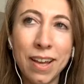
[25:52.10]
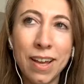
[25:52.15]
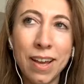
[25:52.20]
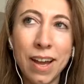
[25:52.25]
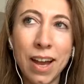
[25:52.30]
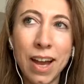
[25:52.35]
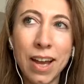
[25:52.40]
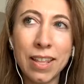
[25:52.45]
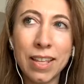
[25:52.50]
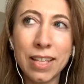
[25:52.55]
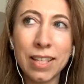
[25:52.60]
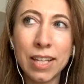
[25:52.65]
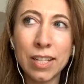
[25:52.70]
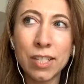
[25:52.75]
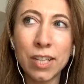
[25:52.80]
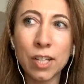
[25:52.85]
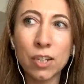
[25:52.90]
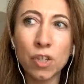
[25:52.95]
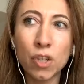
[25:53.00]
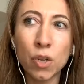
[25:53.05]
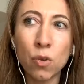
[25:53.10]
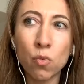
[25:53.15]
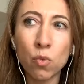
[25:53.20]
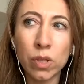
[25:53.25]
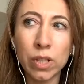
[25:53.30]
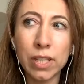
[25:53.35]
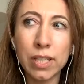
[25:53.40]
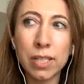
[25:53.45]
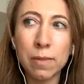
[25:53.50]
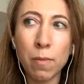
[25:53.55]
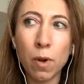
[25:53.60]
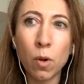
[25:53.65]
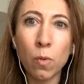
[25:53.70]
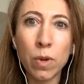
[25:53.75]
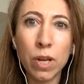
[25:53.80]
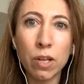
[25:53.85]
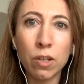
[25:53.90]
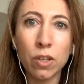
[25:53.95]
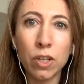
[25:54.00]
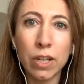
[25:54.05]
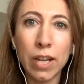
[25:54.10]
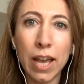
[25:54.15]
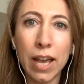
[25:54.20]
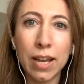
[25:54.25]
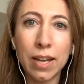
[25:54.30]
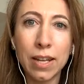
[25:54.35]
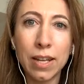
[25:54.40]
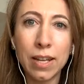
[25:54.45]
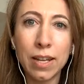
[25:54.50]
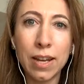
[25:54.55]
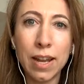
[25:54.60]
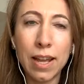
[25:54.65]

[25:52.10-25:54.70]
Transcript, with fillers: I think that's actually a really smart way to look at it.